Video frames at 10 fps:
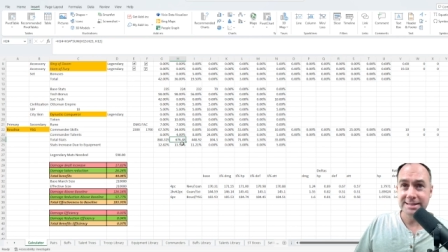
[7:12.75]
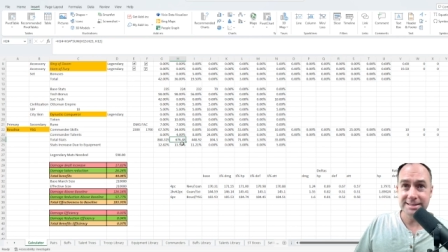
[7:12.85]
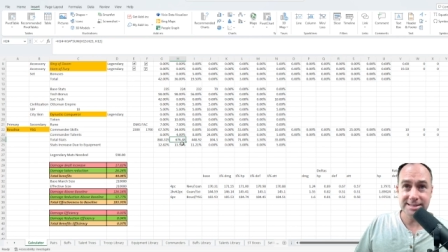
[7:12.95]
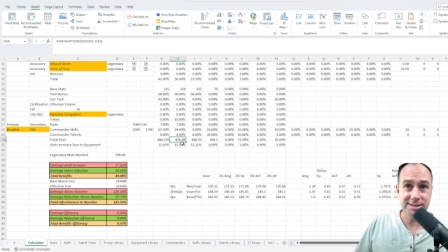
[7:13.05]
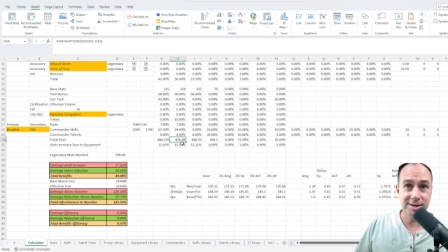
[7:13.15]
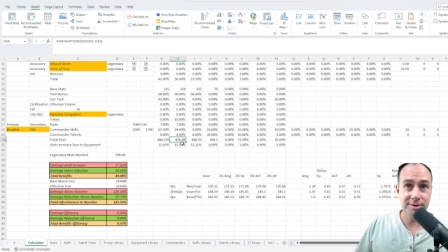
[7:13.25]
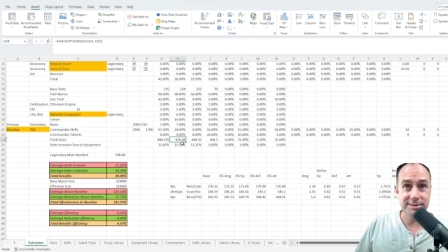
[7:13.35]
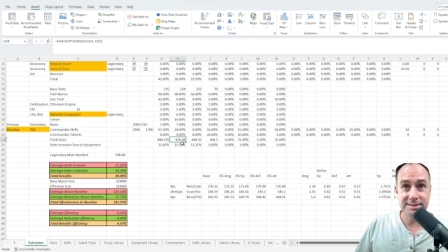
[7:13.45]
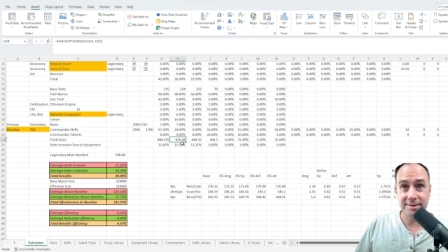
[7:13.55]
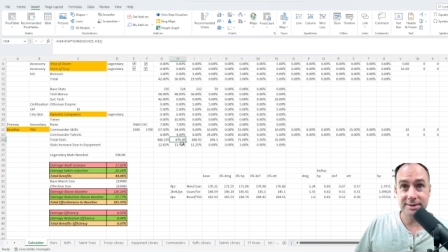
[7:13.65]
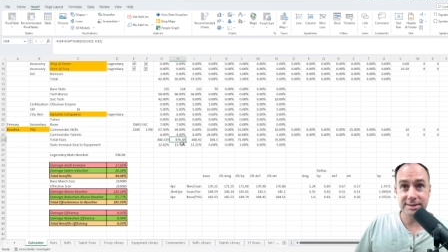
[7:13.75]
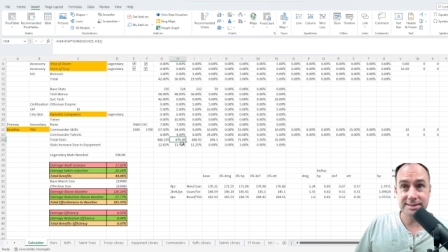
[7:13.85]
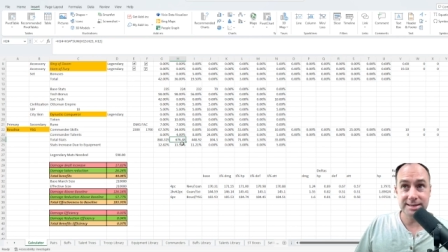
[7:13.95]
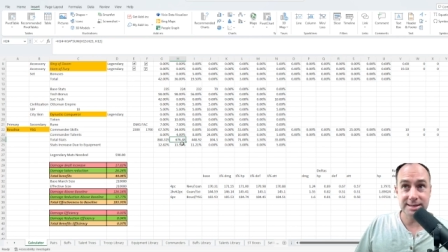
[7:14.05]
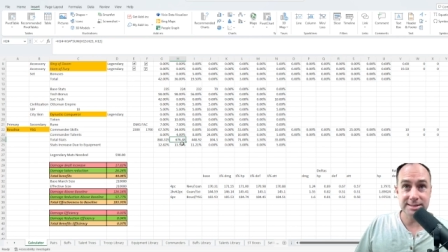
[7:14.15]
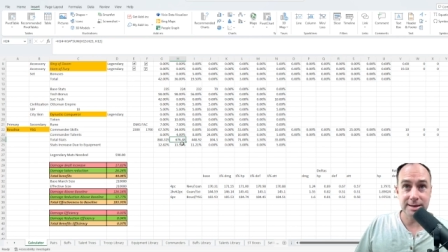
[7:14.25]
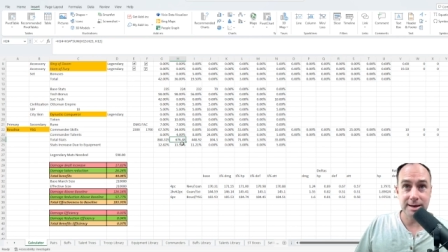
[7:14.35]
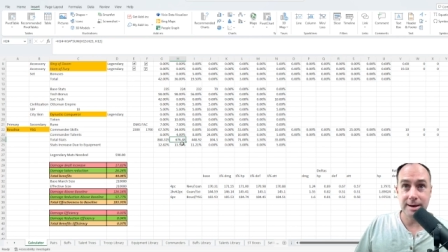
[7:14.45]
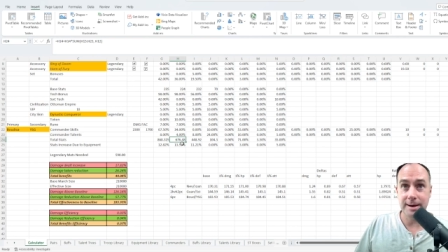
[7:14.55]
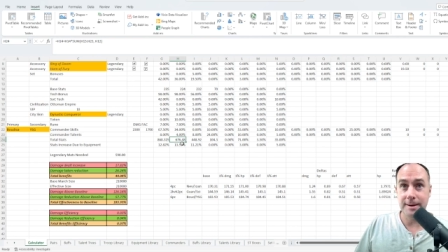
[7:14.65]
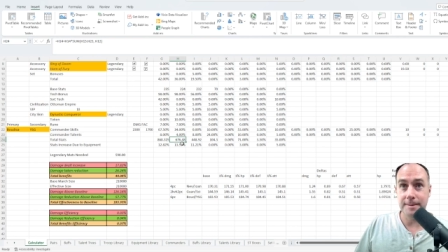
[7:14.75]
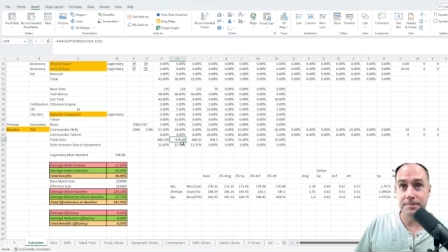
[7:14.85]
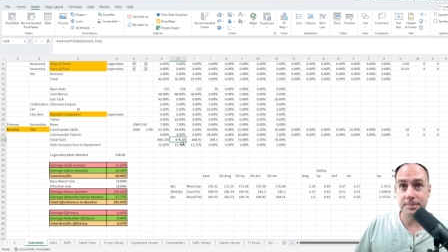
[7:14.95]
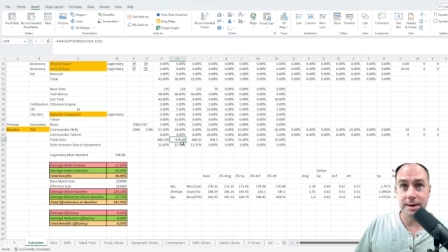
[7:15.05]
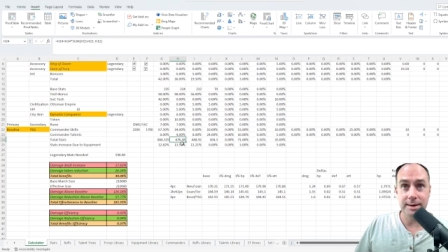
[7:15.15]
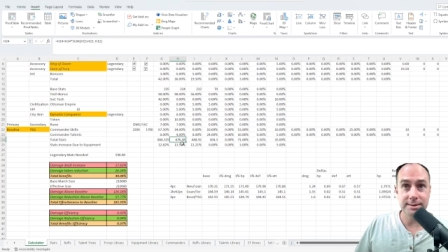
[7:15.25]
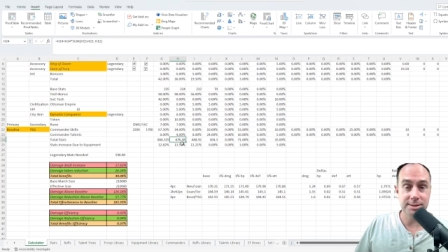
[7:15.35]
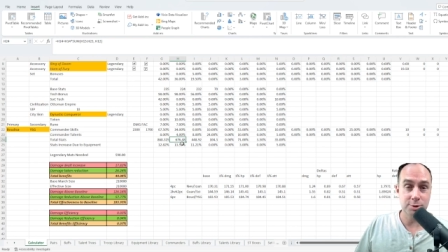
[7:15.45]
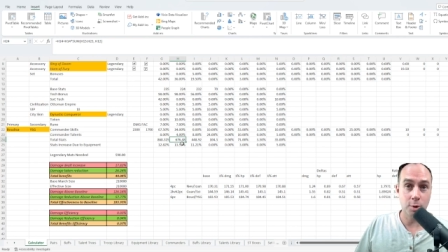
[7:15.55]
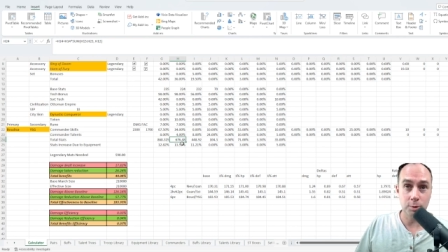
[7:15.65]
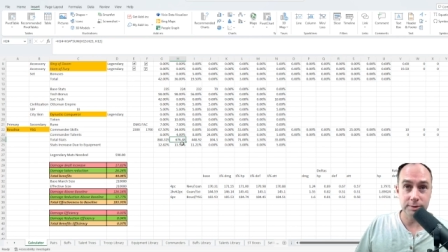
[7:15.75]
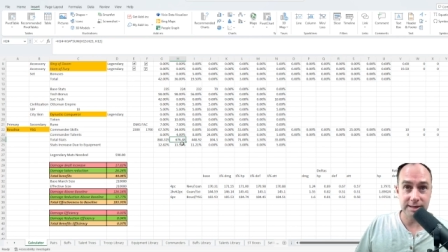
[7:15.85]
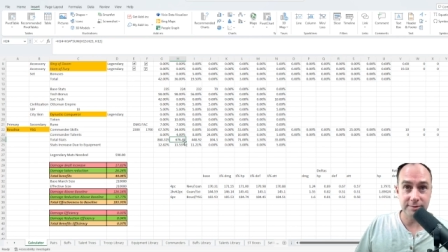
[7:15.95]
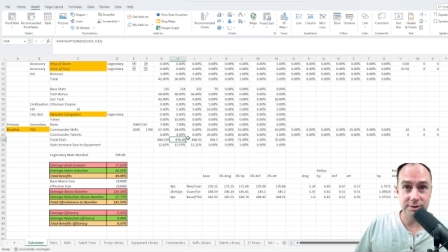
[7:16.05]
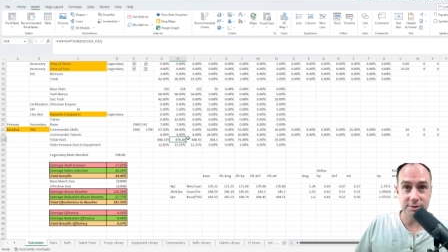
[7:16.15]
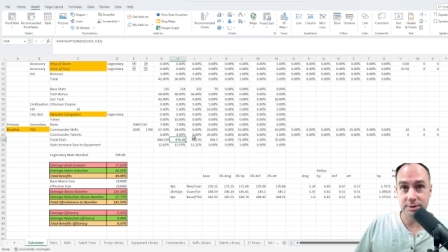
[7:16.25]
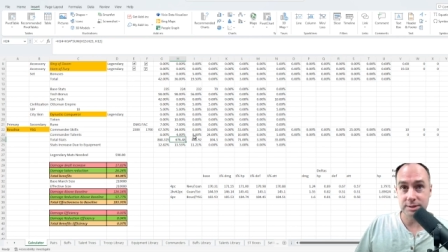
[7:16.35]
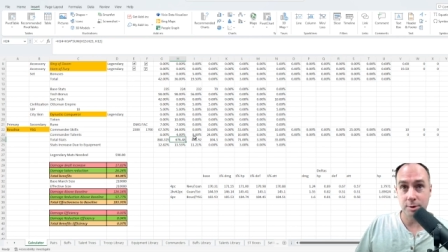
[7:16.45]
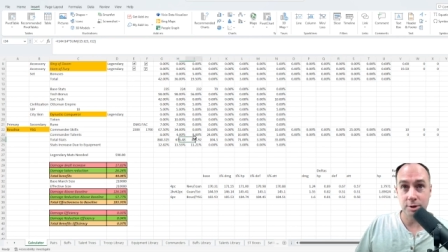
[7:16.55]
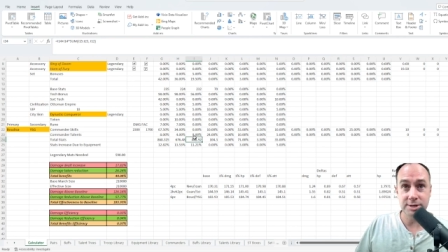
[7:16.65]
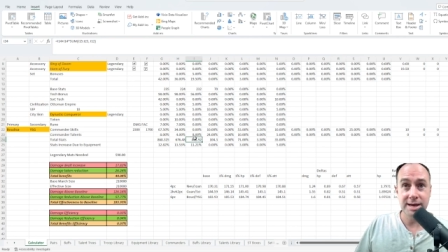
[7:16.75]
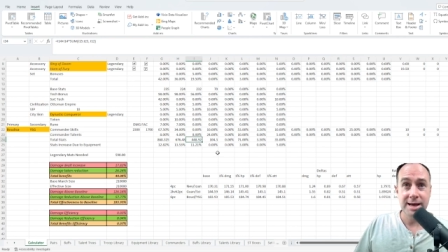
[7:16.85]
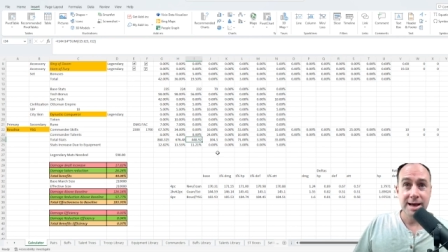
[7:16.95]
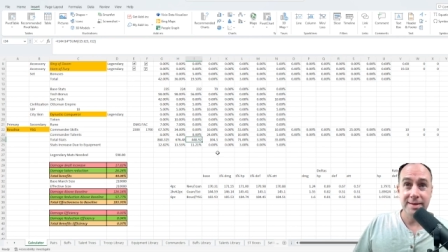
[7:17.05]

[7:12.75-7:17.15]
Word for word: 676 um, uh, is the total defense for this March.